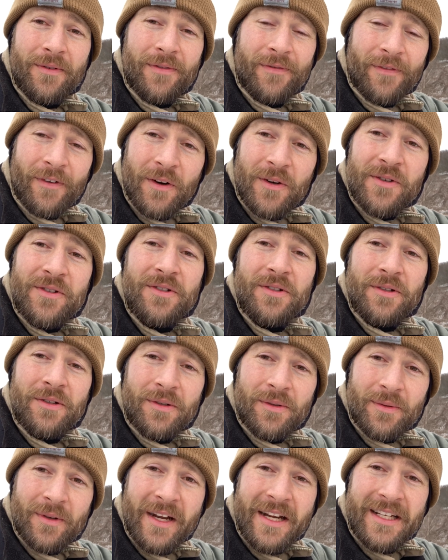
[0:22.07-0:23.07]
first
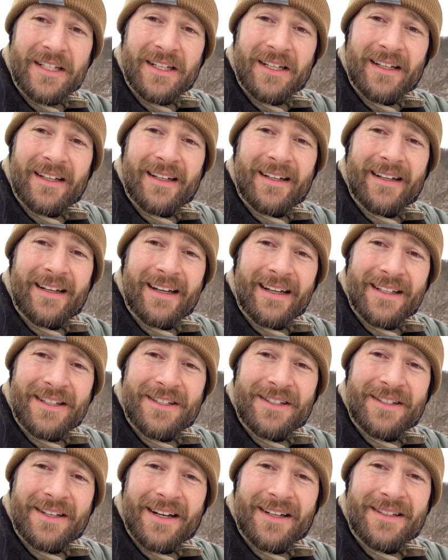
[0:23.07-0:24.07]
great
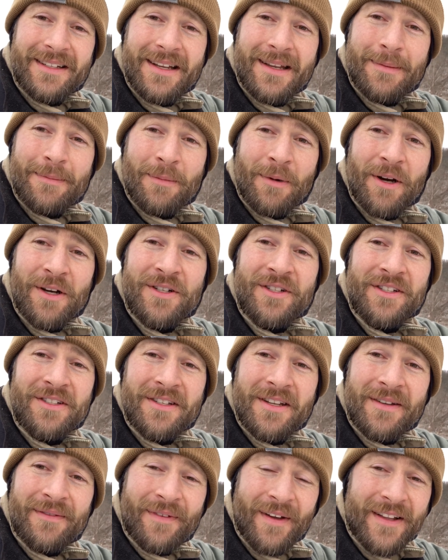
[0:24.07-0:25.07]
insect emergence
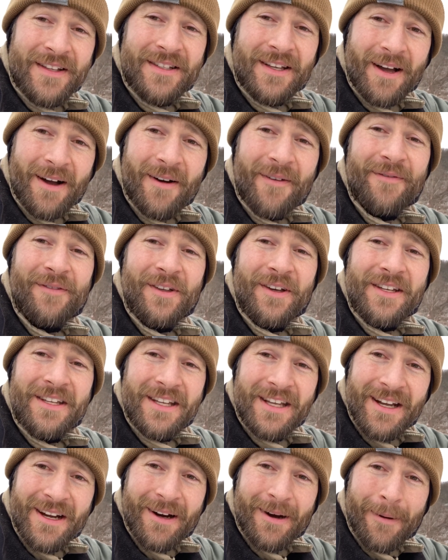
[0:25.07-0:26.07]
events of the
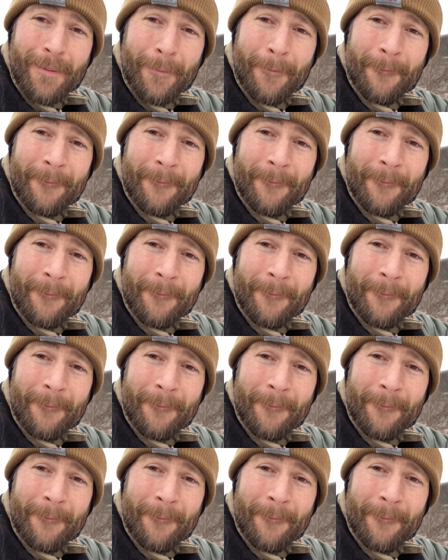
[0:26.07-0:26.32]
year.